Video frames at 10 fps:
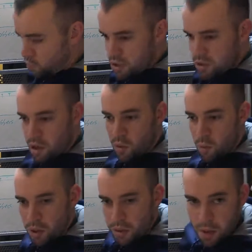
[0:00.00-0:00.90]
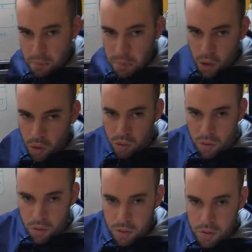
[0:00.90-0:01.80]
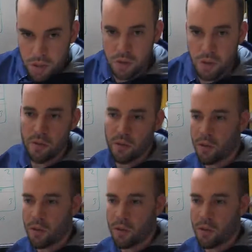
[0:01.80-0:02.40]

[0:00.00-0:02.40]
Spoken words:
we start with a bowl to start for